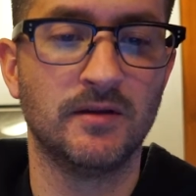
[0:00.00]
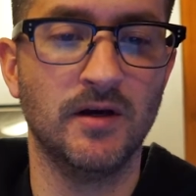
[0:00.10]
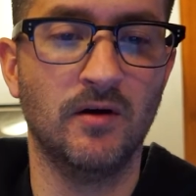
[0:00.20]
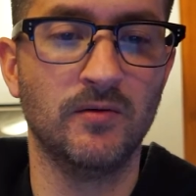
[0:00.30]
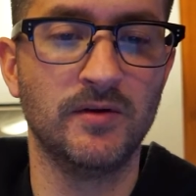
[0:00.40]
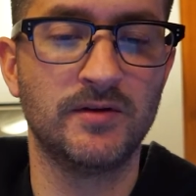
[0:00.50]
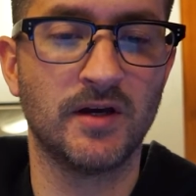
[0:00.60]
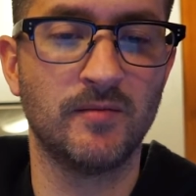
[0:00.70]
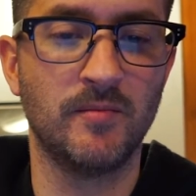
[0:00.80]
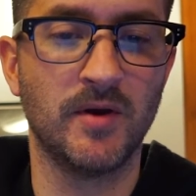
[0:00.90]
the only
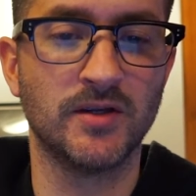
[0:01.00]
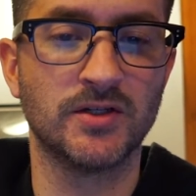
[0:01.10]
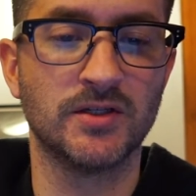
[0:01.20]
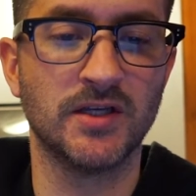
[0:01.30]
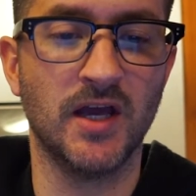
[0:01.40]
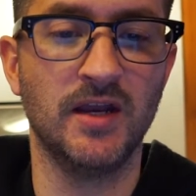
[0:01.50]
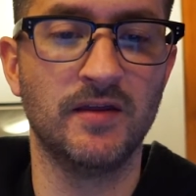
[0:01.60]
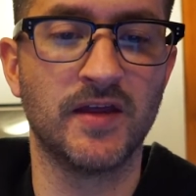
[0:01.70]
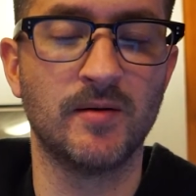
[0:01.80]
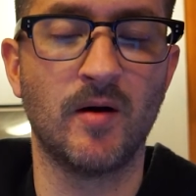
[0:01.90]
time it mentions
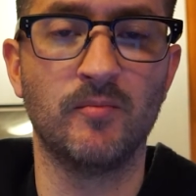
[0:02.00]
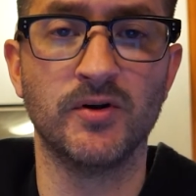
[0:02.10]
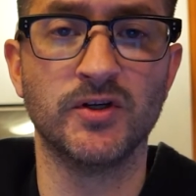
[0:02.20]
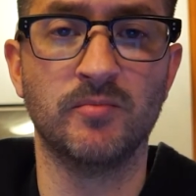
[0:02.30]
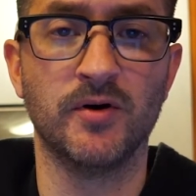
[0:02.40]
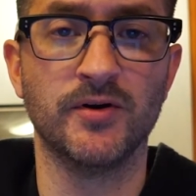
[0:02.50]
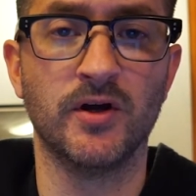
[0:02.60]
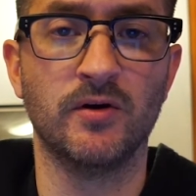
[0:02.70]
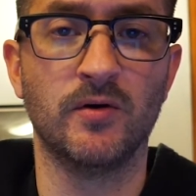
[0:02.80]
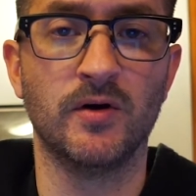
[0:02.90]
anything about Bridget
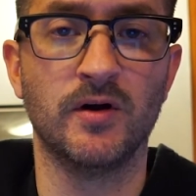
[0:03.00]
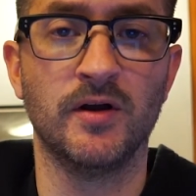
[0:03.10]
Bardot